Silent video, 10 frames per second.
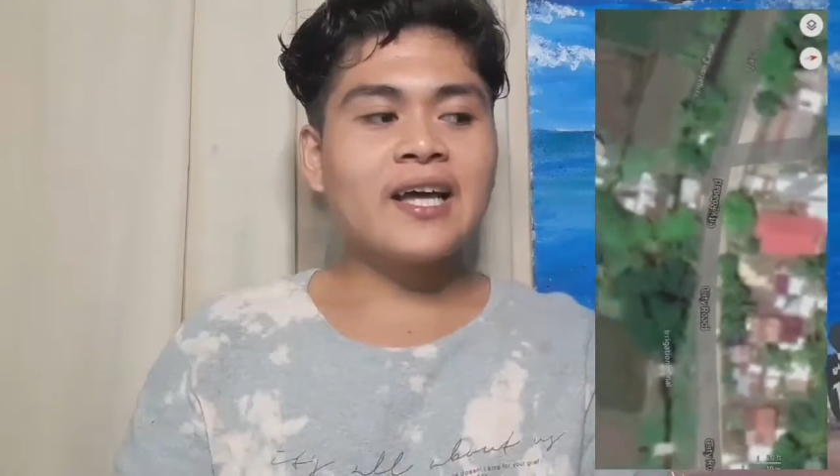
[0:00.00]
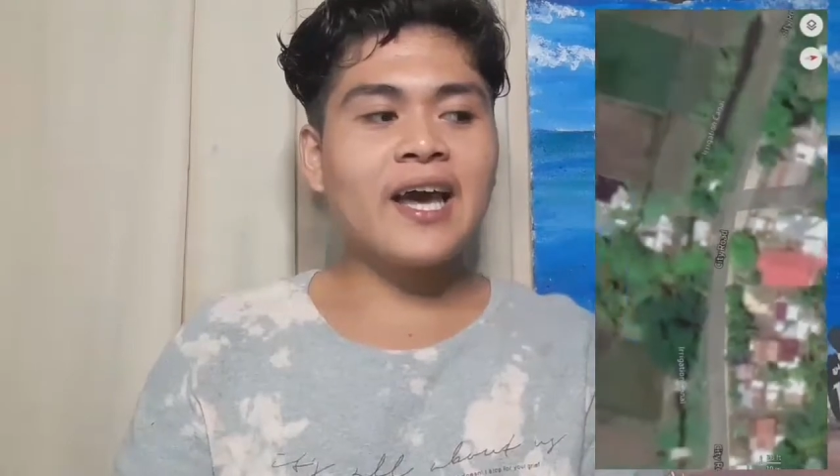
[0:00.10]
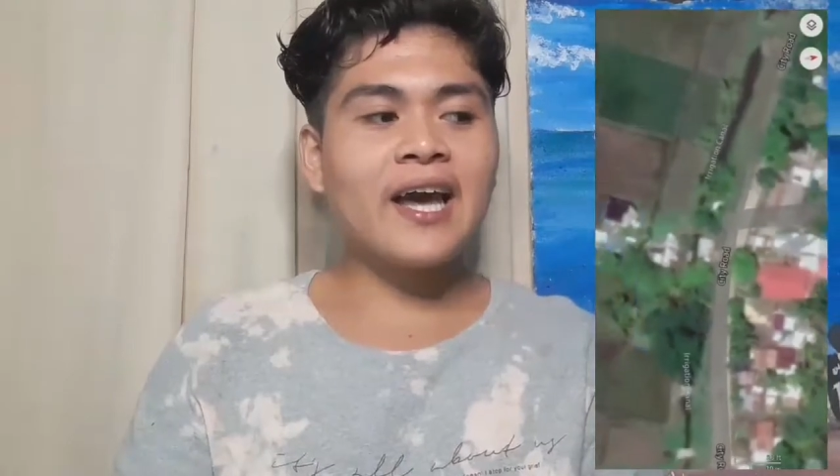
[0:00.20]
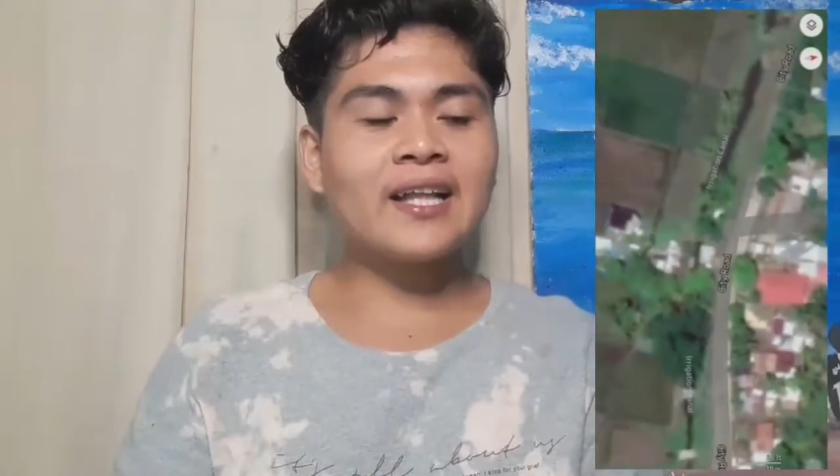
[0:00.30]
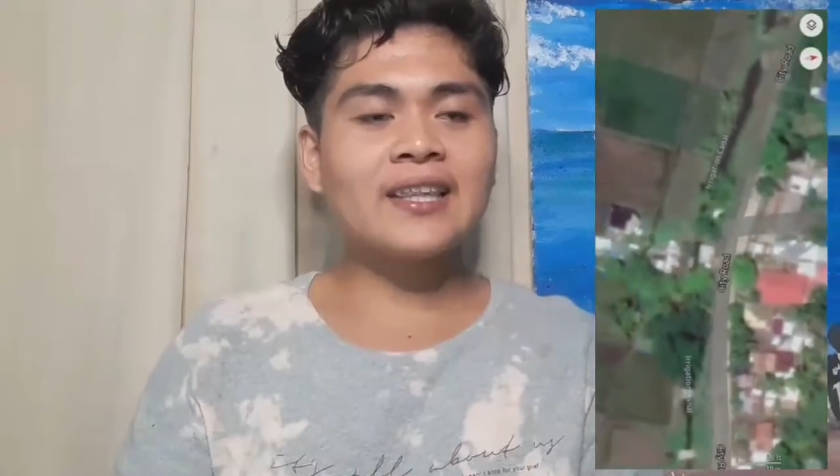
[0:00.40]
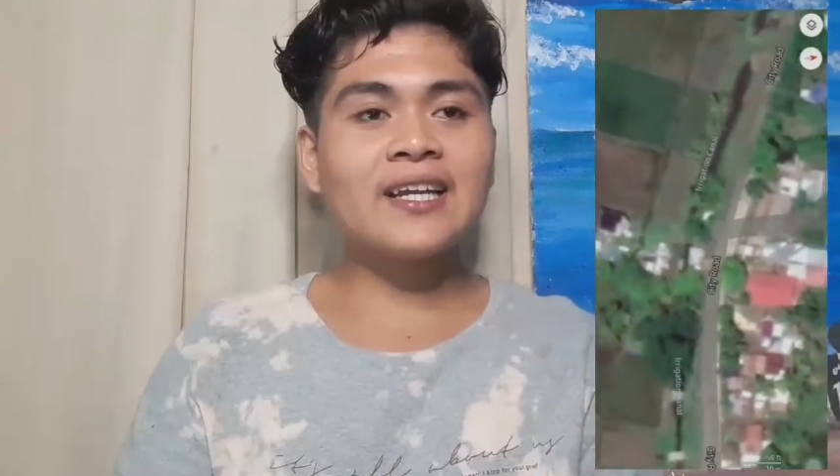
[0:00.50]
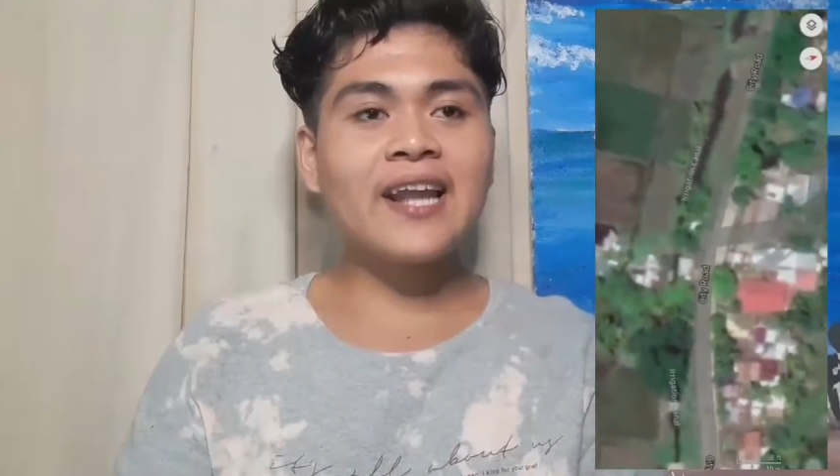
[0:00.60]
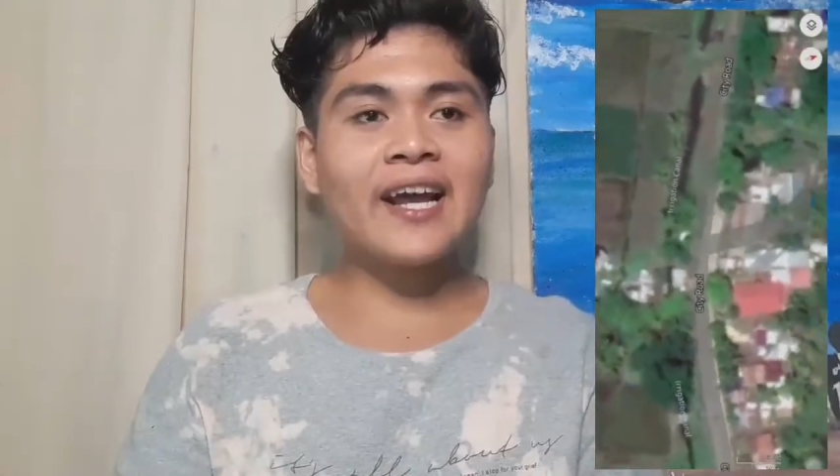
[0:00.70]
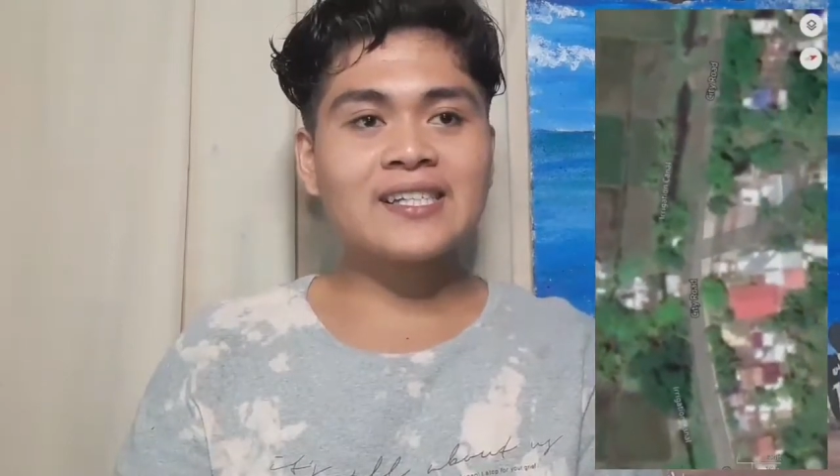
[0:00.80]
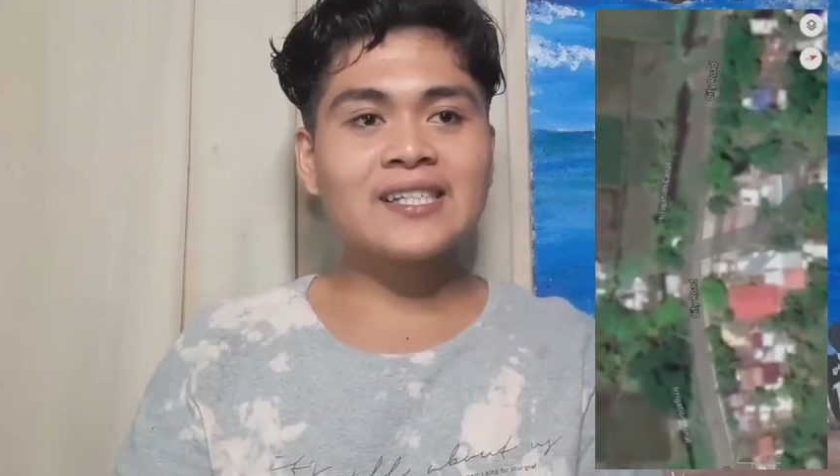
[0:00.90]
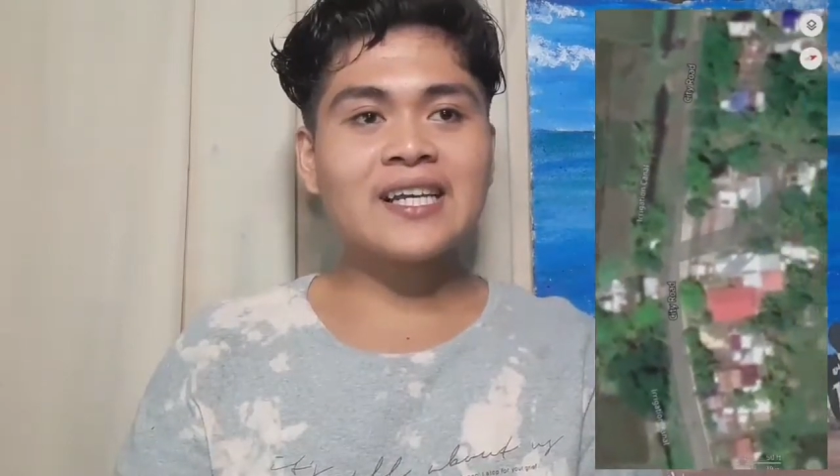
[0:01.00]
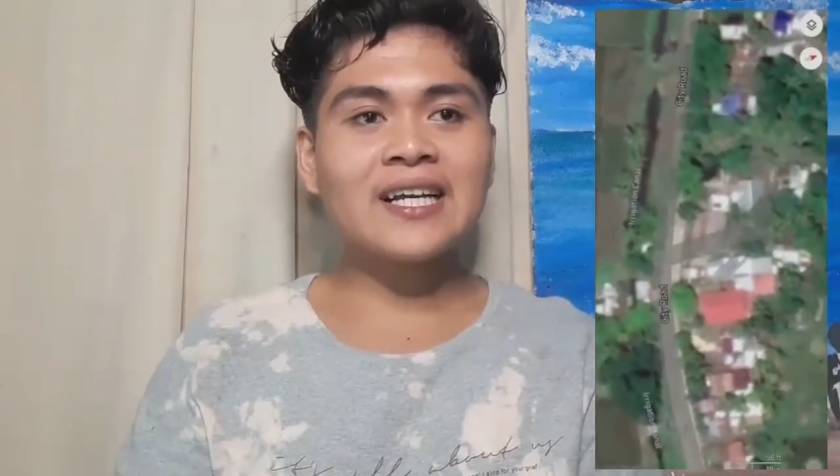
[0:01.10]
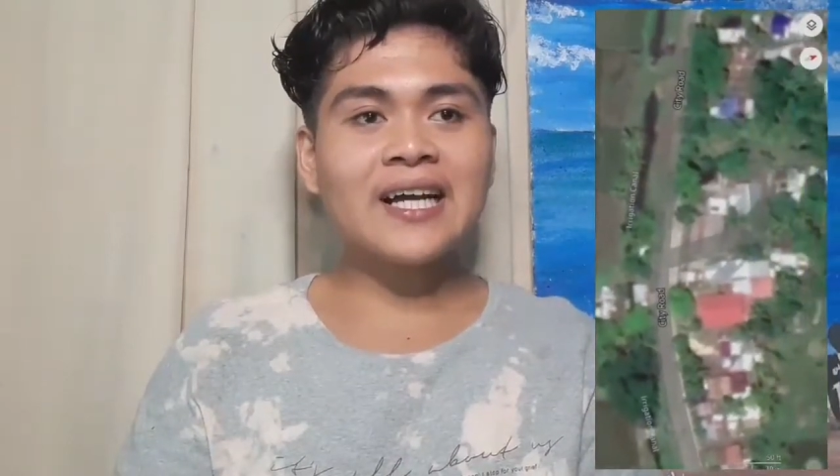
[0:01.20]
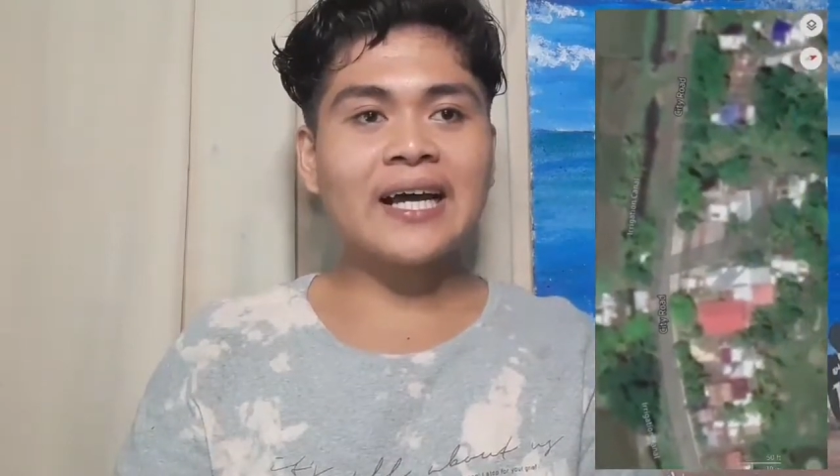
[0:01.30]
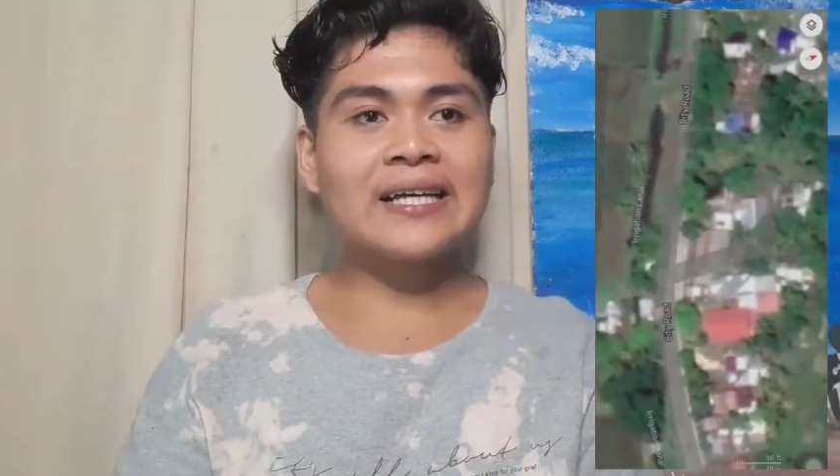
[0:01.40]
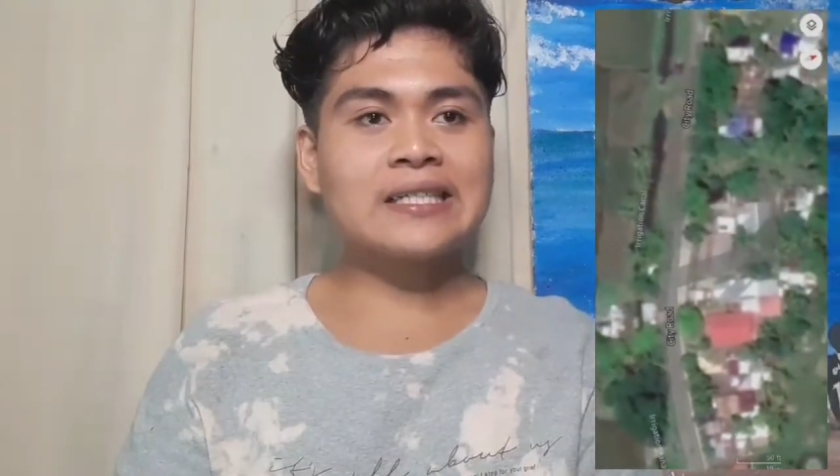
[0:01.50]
And the next thing, guys,